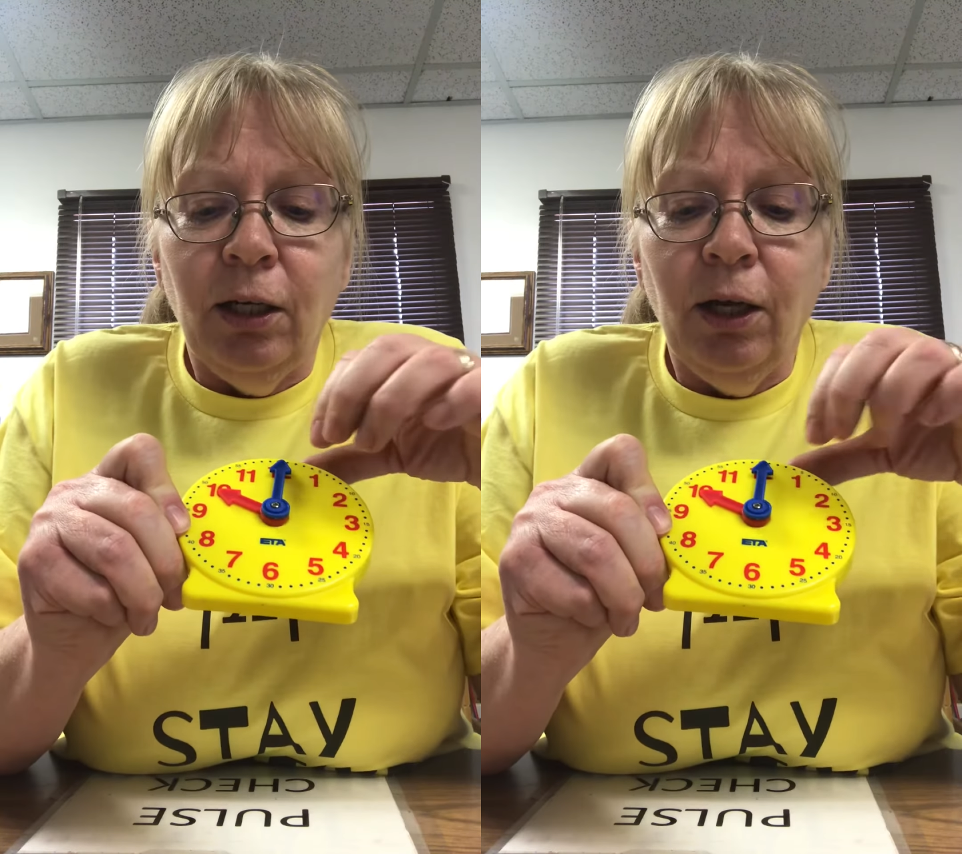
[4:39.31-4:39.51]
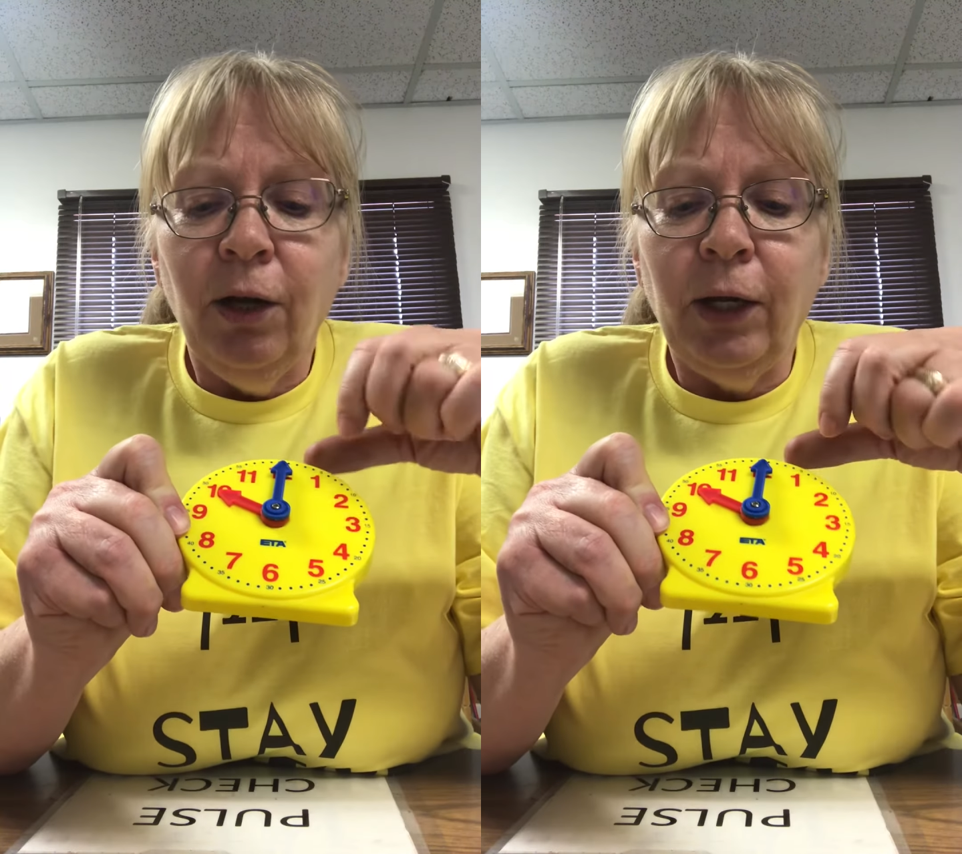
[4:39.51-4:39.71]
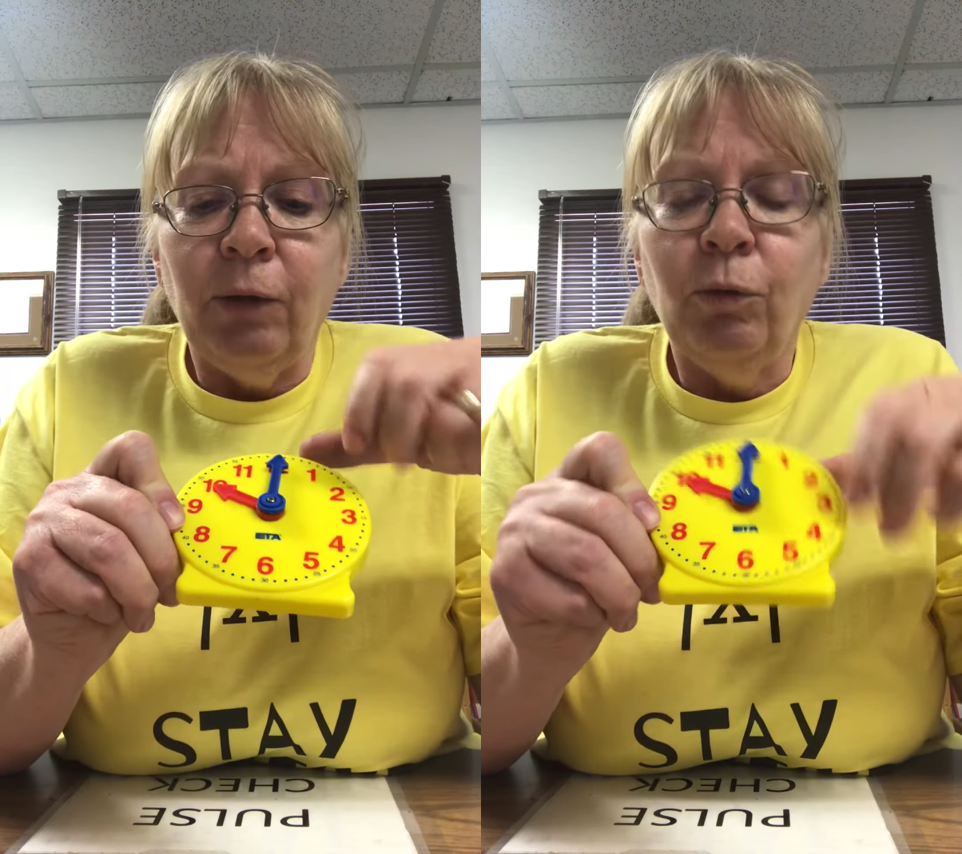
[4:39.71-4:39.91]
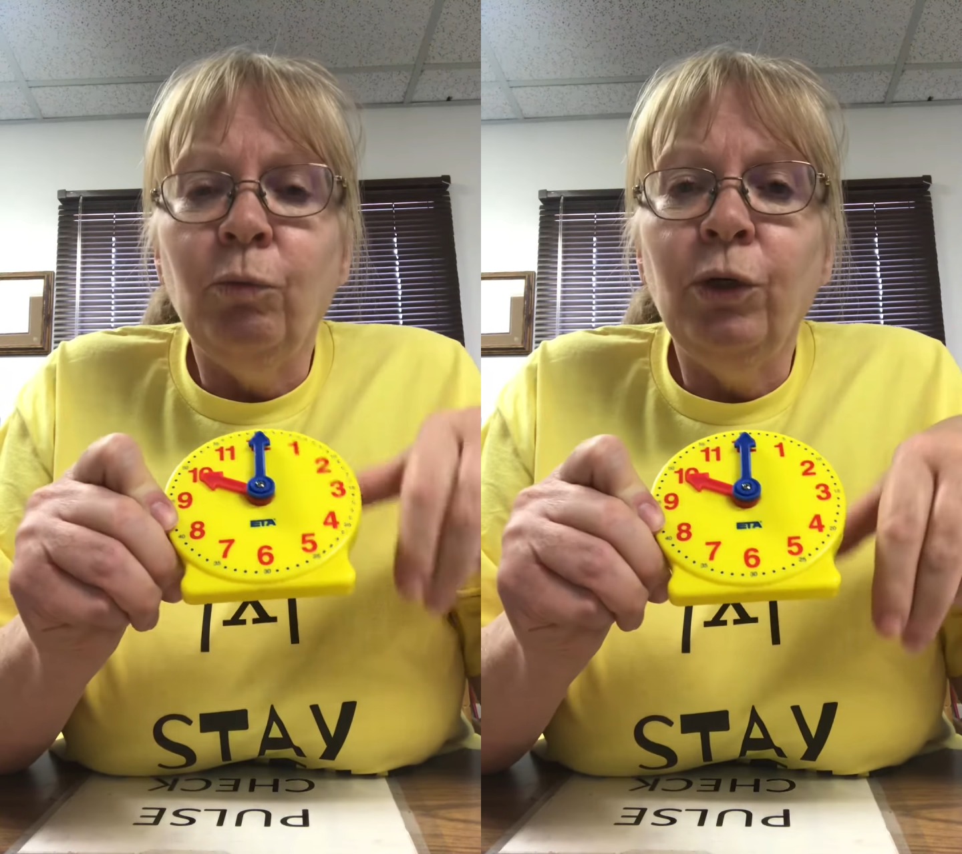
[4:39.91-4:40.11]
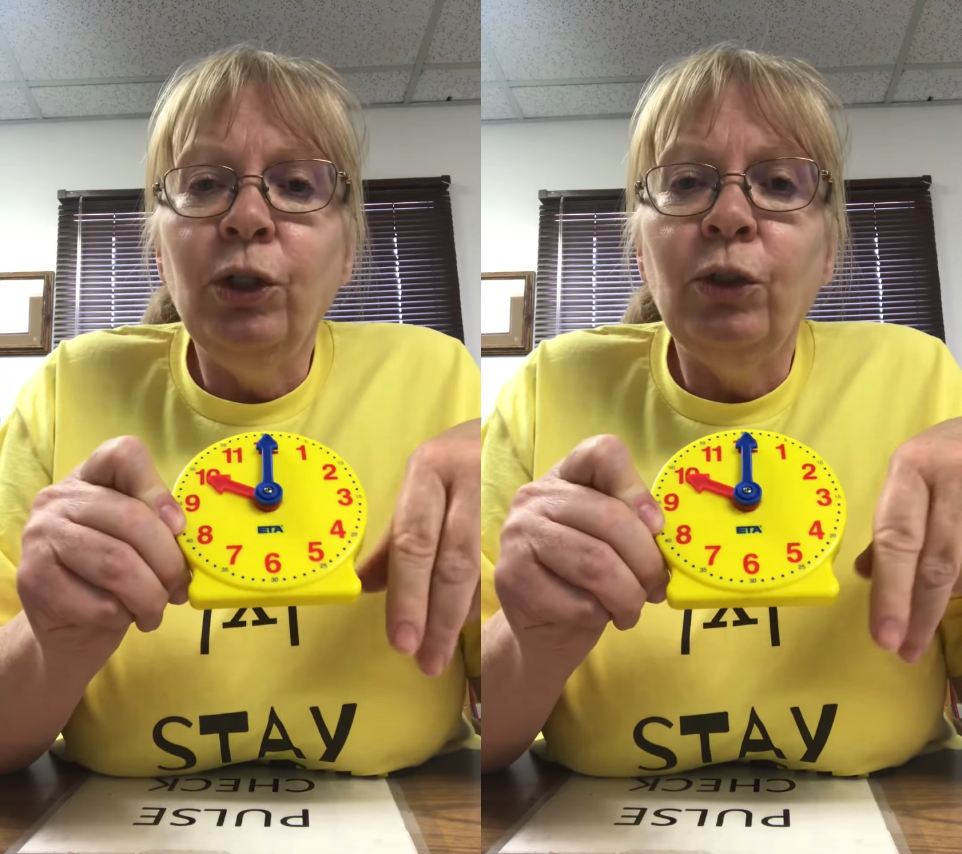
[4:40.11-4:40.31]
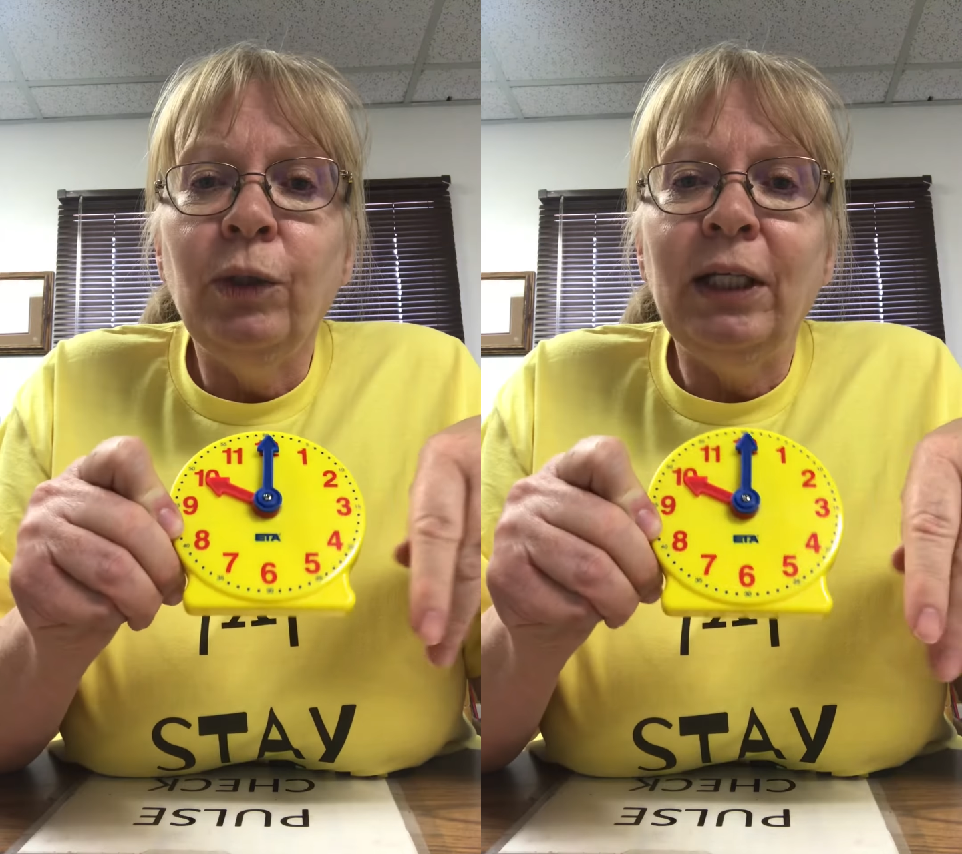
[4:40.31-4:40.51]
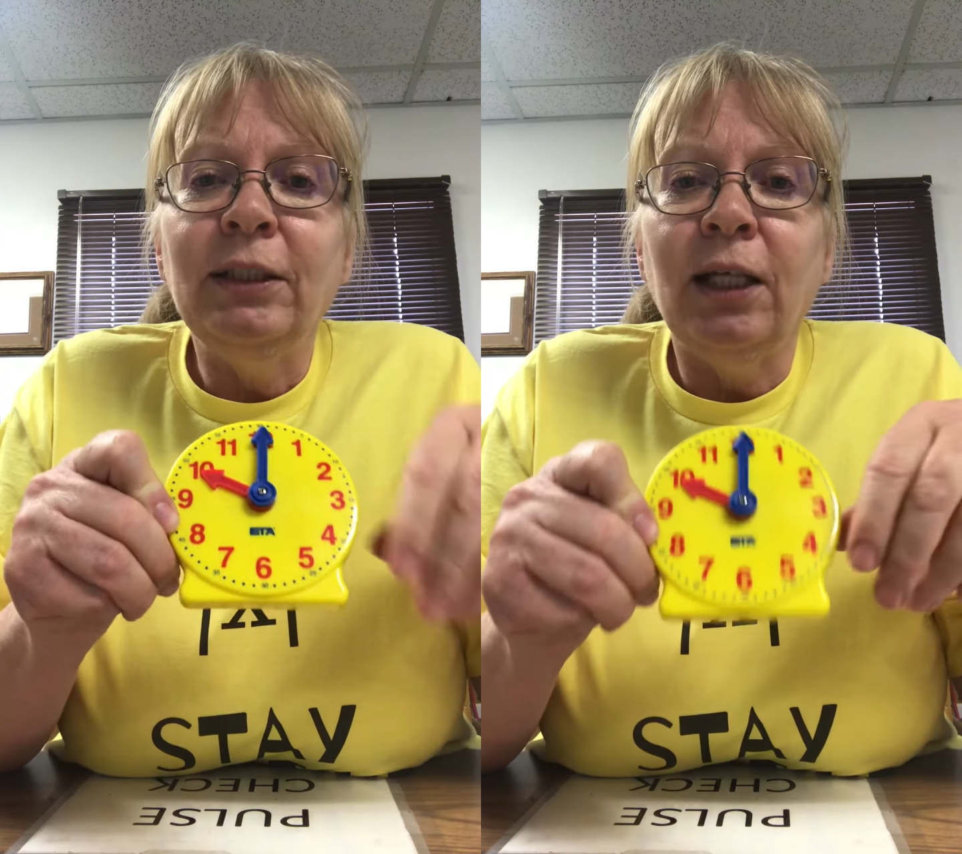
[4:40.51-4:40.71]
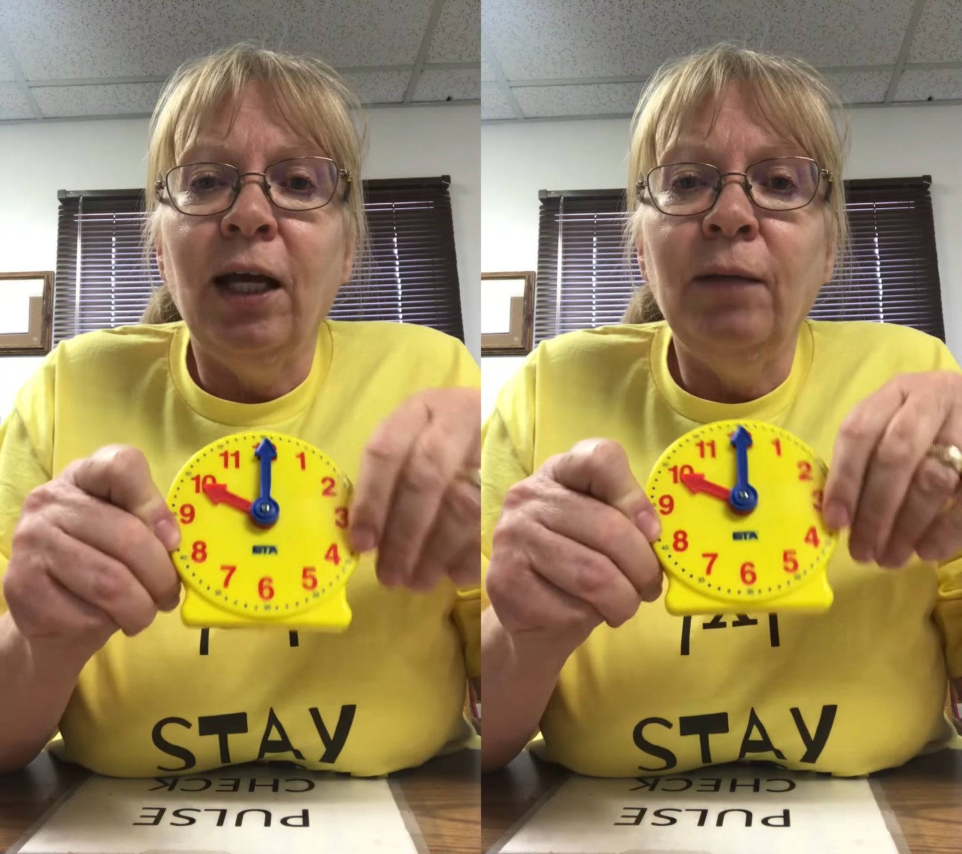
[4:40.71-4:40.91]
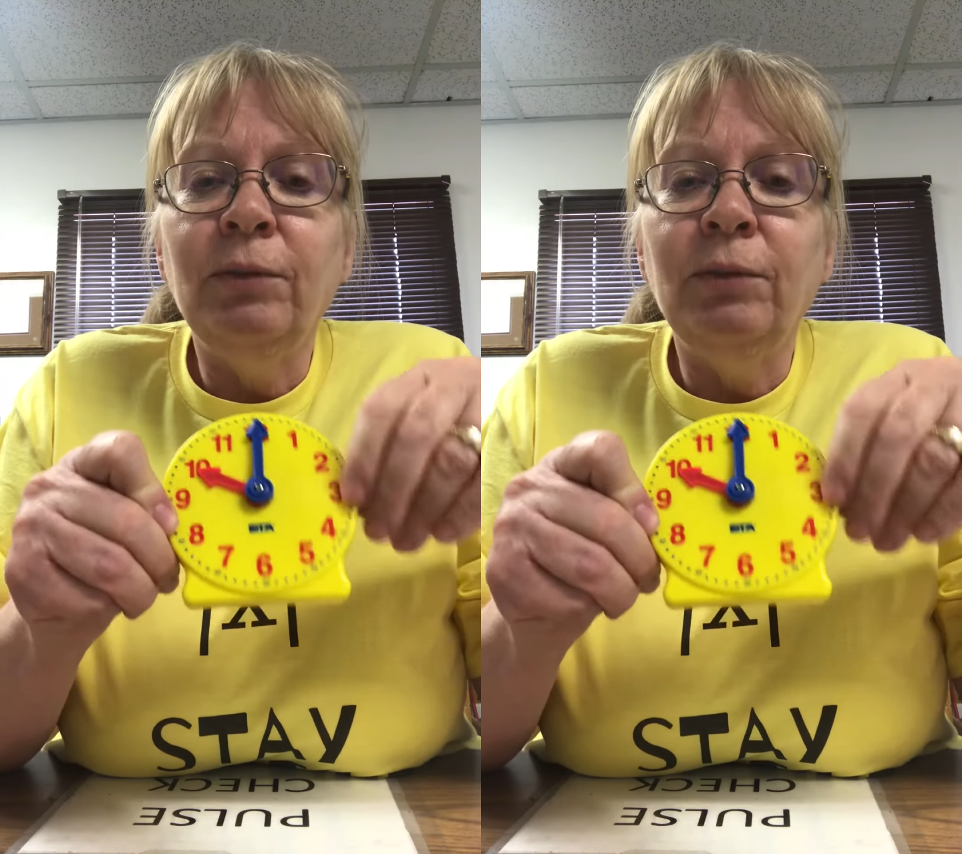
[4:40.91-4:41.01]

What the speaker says: All right, when we're doing time